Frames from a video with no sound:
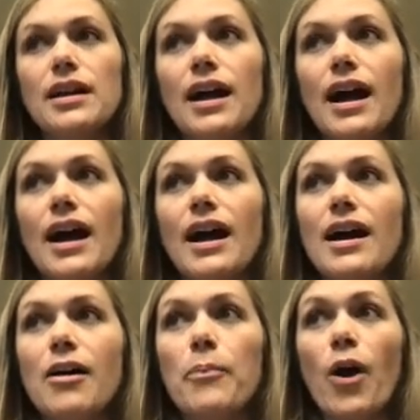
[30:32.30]

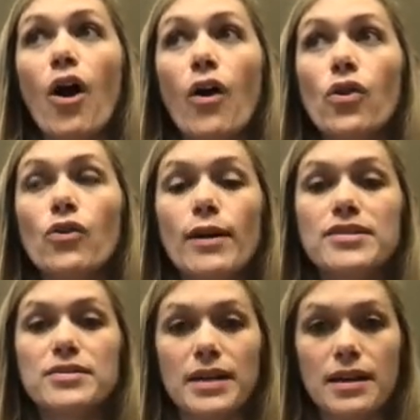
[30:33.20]
But on the
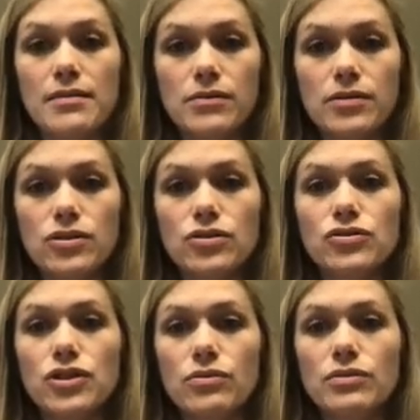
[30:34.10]
resume, you
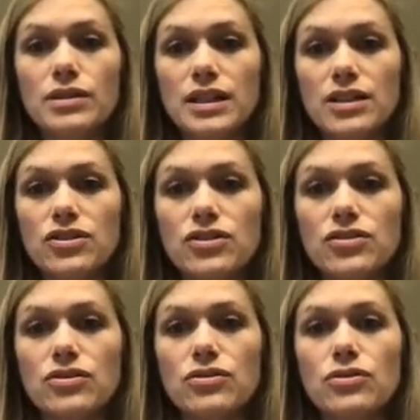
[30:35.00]
don't need
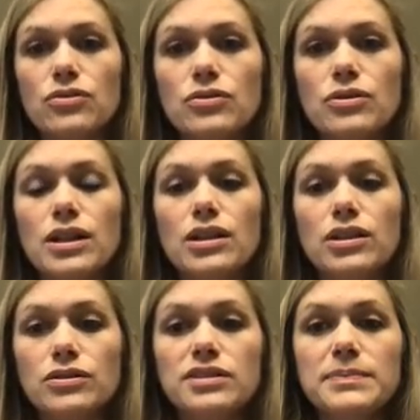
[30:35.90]
to
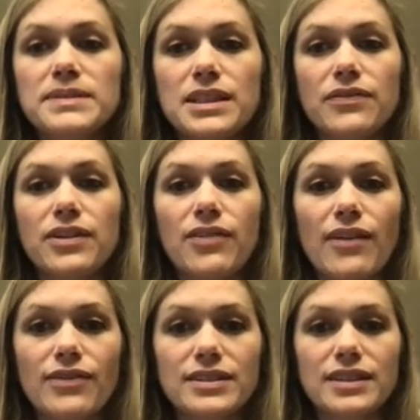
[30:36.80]
include specific
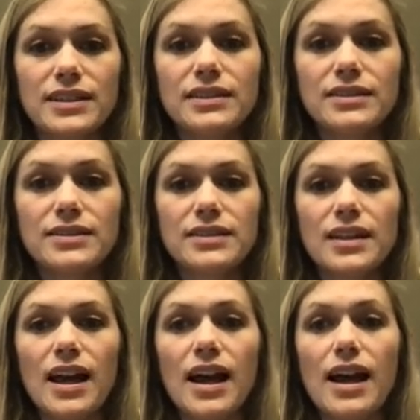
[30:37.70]
references.
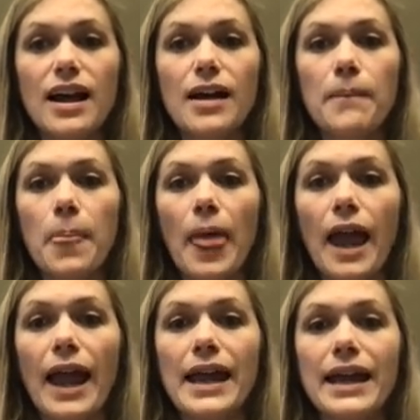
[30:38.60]

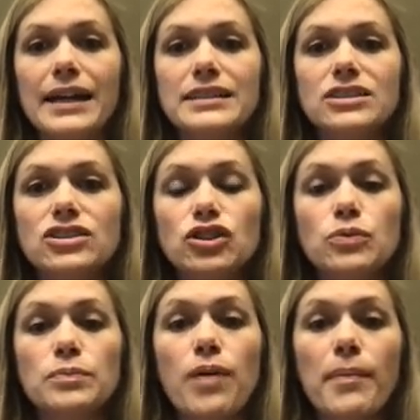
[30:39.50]
And you
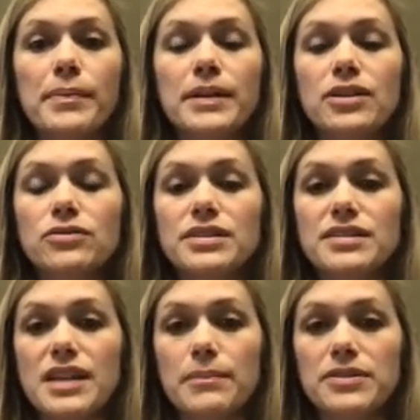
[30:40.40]
would probably use a
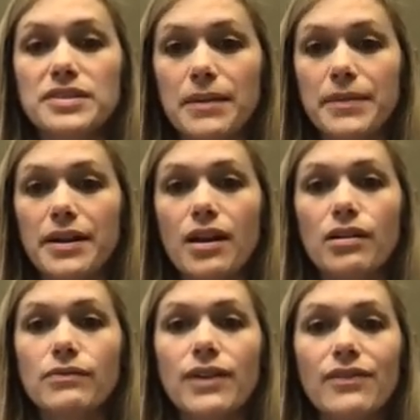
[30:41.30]
sample statement
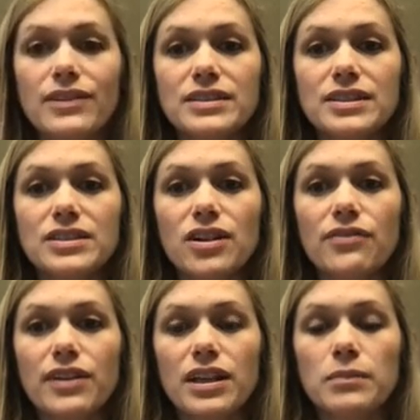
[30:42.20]
of references are
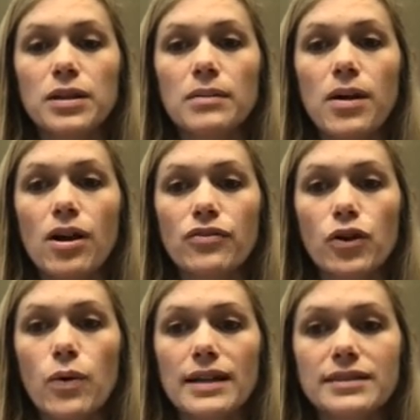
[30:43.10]
available upon
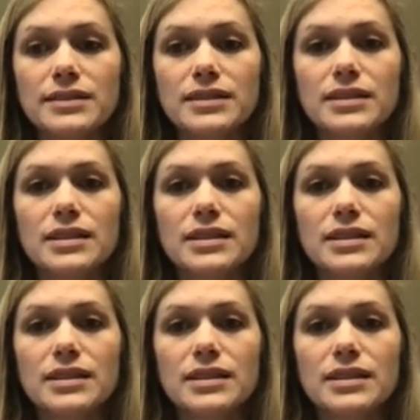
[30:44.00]
request.